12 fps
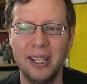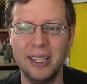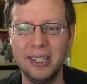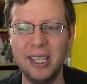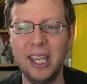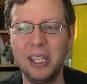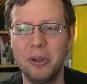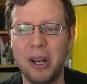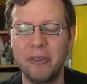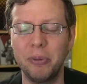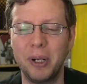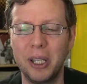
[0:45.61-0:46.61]
Thank you to
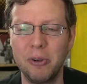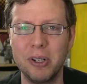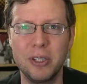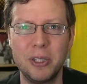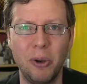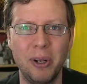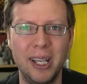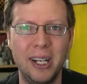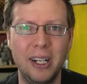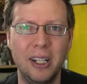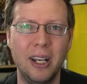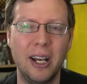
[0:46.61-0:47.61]
everybody who has
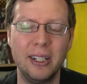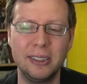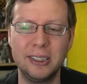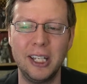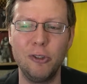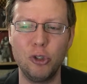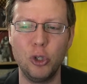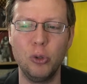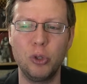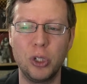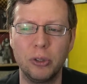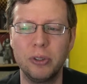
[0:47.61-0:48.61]
donated. Uh, St.
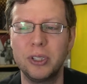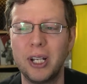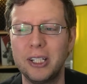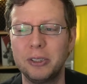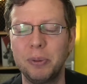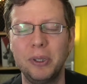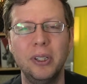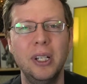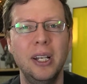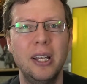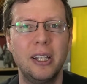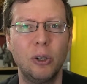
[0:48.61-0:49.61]
Jude Children's Hospital,
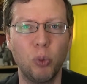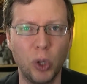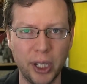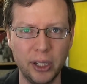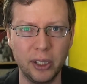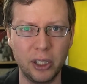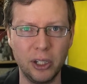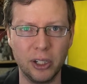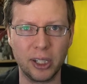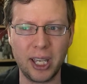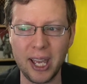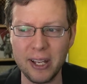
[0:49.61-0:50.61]
they're working to
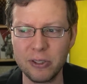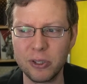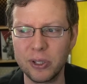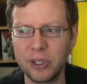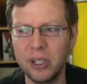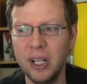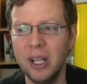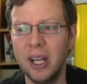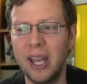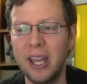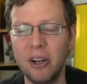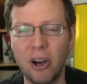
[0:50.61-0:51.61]
cure cancer
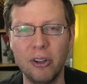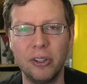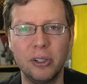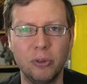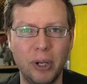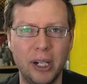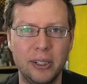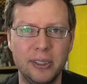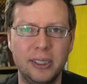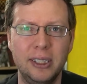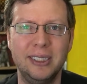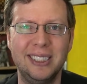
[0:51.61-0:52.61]
and other rare
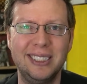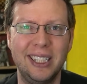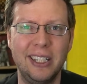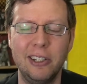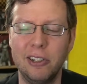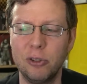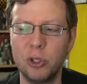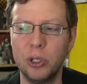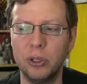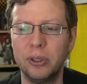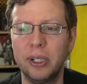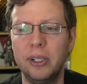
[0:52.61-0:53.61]
diseases in
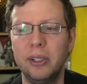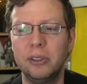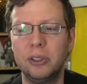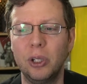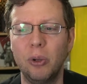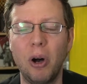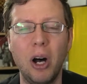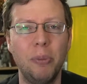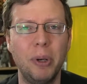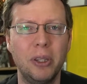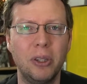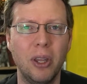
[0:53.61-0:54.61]
children. So all
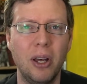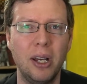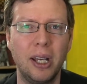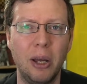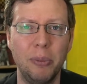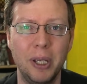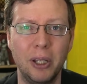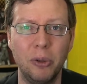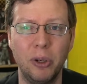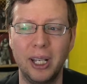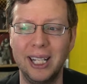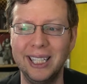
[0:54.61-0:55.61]
month long, I'll be
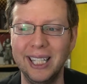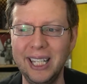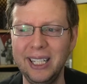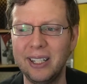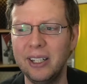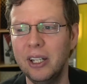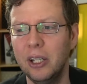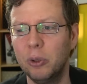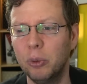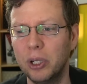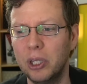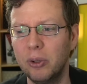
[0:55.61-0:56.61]
including a link
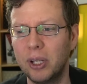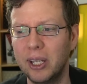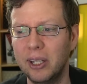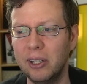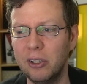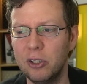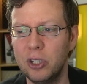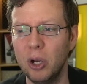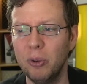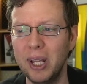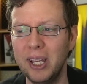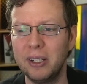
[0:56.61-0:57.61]
where you can
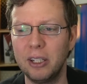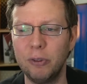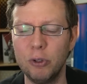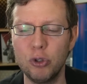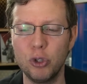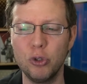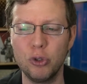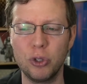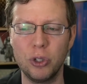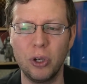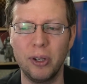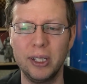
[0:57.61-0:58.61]
donate if you choose
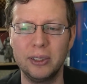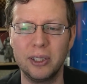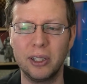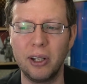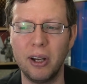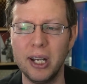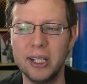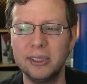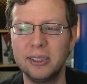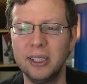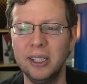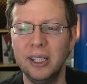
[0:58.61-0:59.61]
to donate to the
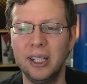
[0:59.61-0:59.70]
cause.